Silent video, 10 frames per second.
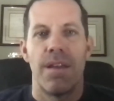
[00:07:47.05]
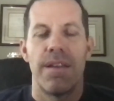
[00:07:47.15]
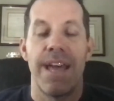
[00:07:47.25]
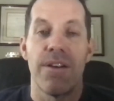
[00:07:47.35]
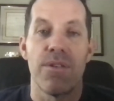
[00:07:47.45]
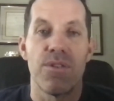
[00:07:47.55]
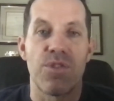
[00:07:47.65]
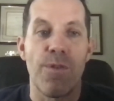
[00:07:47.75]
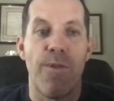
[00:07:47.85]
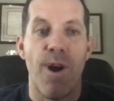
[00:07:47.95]
Now,
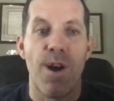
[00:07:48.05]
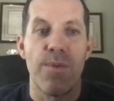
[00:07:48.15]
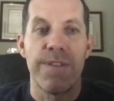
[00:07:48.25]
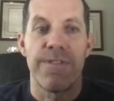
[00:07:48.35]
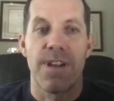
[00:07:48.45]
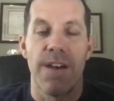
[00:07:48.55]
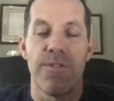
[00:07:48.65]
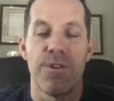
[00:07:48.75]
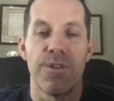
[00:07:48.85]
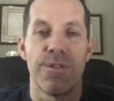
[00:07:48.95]
so far we've
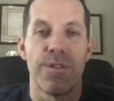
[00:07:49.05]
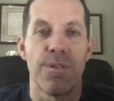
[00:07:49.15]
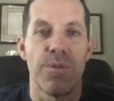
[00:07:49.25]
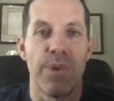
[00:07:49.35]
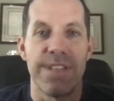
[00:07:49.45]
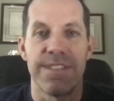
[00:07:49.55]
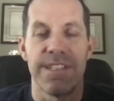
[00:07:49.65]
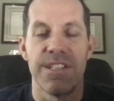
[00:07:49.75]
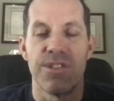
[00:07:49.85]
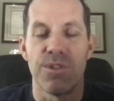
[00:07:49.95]
covered
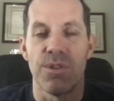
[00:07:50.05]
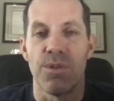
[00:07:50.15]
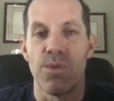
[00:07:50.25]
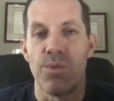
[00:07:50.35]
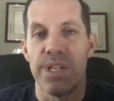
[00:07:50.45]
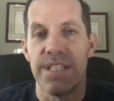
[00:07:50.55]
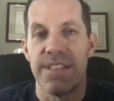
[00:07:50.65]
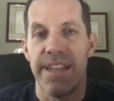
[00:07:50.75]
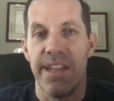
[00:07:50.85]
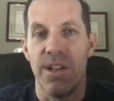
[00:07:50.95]
residential,
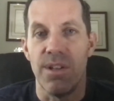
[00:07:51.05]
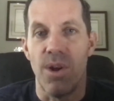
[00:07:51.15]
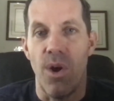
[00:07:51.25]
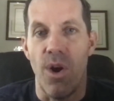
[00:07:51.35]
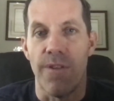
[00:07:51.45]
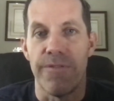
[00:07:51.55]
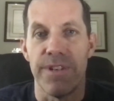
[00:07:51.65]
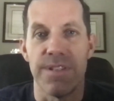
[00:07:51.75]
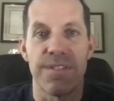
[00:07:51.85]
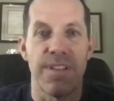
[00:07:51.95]
retail,
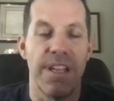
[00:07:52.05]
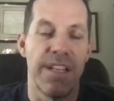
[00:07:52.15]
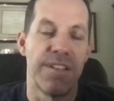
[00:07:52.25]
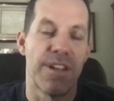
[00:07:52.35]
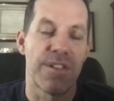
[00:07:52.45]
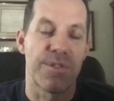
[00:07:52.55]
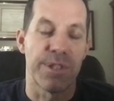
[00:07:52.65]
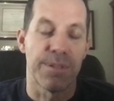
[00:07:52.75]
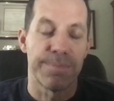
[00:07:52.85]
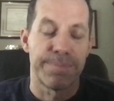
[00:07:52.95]
office, and
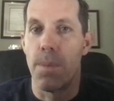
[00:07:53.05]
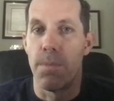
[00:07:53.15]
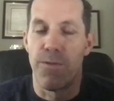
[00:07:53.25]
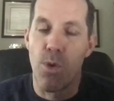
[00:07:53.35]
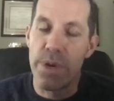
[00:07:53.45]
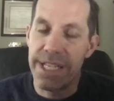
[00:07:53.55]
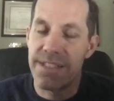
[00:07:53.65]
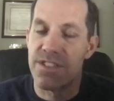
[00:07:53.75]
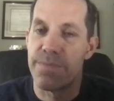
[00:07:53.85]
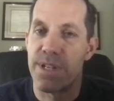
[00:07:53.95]
industrial. Before we get
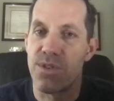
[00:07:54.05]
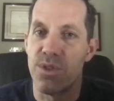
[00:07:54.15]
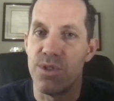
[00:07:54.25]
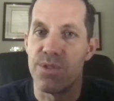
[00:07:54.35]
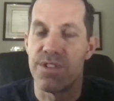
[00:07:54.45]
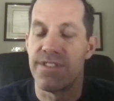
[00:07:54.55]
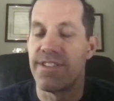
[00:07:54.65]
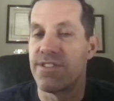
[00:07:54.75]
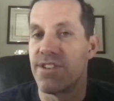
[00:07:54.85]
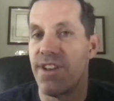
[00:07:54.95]
into special uses,
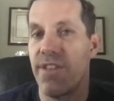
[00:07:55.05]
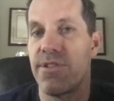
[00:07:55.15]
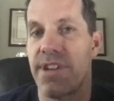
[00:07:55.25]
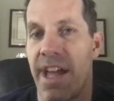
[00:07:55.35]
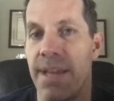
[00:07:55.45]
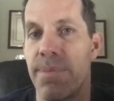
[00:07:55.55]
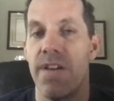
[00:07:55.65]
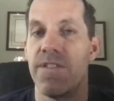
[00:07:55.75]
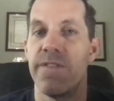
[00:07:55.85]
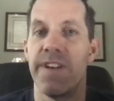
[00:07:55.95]
there's another type
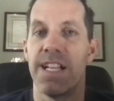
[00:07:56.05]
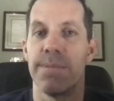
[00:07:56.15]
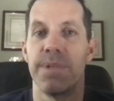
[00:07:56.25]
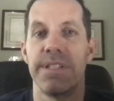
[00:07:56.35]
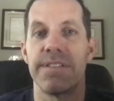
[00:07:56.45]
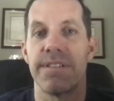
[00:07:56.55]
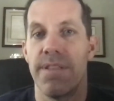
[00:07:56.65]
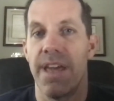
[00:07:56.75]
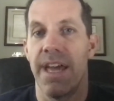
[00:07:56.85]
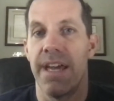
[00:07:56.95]
of development
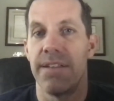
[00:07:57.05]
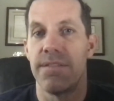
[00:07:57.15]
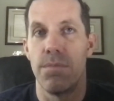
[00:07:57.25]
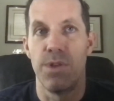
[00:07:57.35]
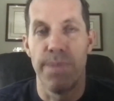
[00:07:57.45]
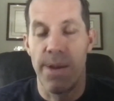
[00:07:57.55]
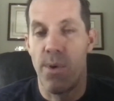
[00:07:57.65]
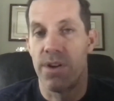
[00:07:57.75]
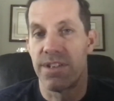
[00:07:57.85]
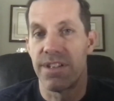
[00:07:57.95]
that you may
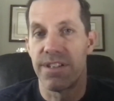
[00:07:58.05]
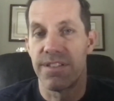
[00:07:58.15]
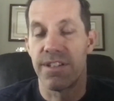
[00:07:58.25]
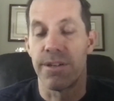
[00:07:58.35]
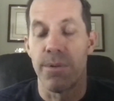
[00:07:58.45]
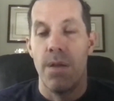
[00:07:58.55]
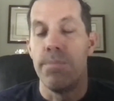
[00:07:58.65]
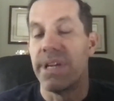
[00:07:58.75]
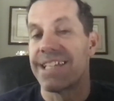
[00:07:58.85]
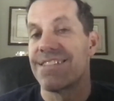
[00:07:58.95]
want to consider.
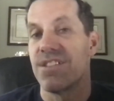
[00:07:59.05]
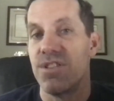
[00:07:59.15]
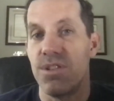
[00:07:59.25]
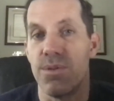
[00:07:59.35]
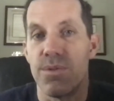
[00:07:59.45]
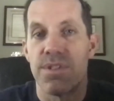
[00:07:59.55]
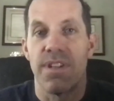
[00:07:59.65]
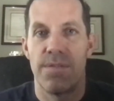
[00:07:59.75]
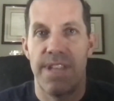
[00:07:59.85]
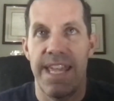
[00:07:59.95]
Mixed use.
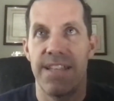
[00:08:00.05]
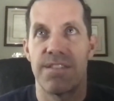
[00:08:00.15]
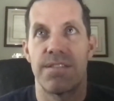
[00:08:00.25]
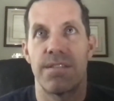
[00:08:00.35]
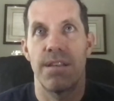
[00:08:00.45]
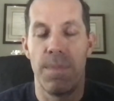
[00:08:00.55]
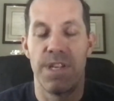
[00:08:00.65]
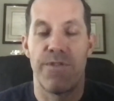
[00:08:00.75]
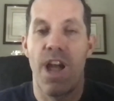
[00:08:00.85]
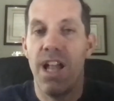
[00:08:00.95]
It takes
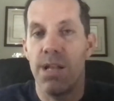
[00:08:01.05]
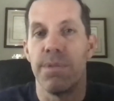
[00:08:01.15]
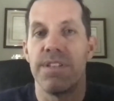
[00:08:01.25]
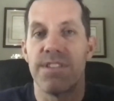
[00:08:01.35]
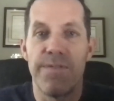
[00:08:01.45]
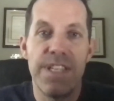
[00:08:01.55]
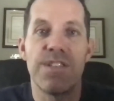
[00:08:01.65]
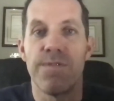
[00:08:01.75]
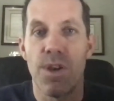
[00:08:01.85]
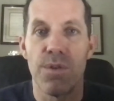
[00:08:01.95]
different elements of each
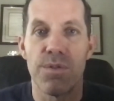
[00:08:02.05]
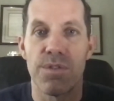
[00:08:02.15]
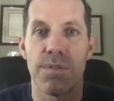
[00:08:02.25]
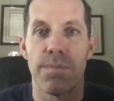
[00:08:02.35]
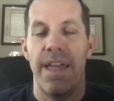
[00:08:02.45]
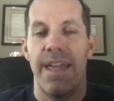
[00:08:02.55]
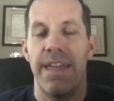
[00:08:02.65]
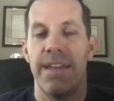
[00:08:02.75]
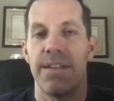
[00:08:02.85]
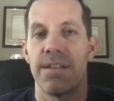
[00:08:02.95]
of those
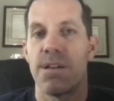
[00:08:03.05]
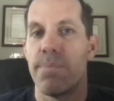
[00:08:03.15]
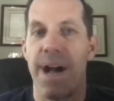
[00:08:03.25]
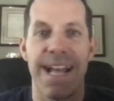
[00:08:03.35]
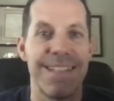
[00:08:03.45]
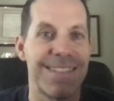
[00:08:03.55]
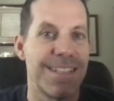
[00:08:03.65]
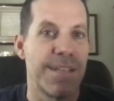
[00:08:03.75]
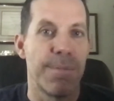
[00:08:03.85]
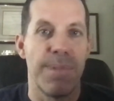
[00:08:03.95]
and combines
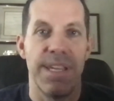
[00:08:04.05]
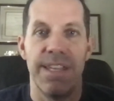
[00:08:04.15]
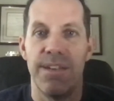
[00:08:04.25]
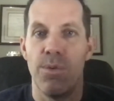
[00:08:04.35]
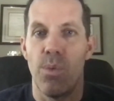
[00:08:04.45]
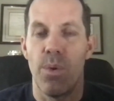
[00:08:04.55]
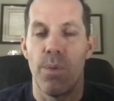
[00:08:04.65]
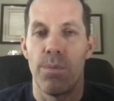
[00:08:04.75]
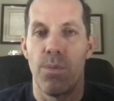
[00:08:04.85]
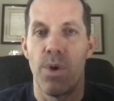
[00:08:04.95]
them in
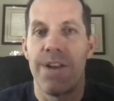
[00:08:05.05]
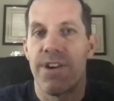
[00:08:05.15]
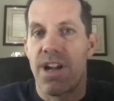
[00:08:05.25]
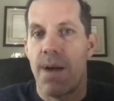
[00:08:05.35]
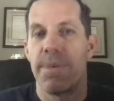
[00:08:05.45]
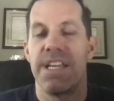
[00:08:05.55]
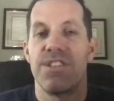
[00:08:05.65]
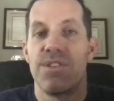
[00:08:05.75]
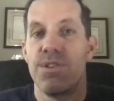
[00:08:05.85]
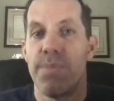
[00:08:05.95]
whatever
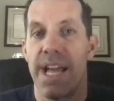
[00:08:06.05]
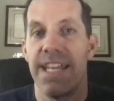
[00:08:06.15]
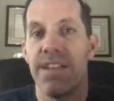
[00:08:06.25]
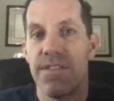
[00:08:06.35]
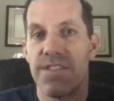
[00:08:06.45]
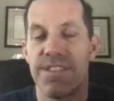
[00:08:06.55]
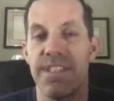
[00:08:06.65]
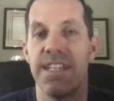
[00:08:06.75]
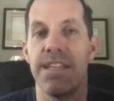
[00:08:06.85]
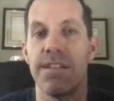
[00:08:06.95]
combination you might
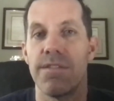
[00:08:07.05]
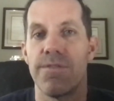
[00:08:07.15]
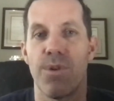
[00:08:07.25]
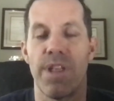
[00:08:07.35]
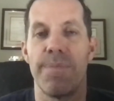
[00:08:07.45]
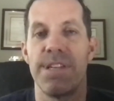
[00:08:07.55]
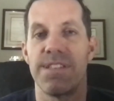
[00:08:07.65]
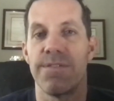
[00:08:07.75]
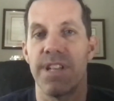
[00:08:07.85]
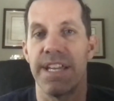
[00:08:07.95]
see for that piece
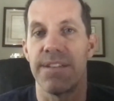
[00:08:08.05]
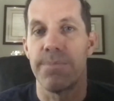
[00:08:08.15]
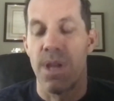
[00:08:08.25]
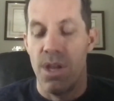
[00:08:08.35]
of land.